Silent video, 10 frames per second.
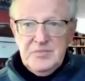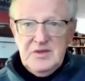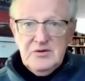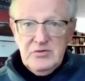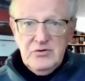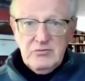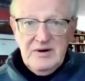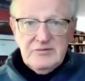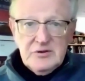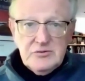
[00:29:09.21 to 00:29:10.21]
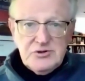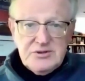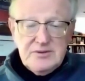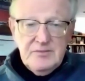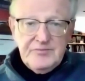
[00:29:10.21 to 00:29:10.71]
the, the
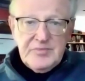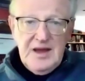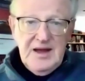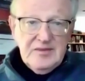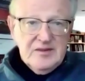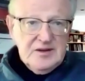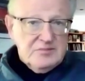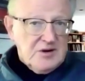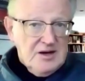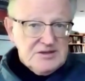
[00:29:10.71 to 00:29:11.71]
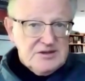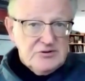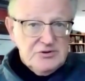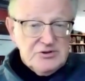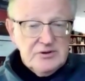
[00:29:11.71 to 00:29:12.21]
revolution and the
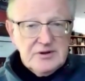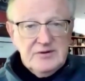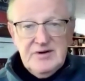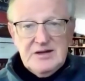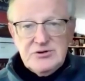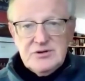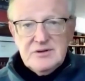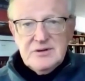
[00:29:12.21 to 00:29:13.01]
Constitutional Convention